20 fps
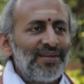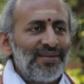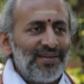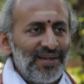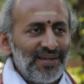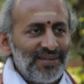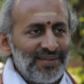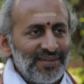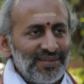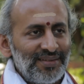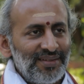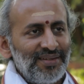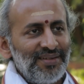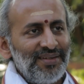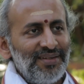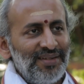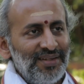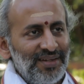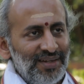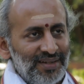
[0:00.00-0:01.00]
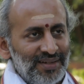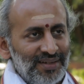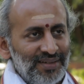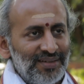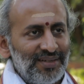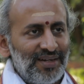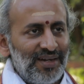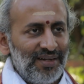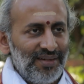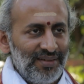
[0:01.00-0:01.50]
later than
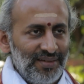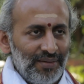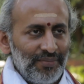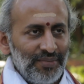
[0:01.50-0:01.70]
Nilakantha,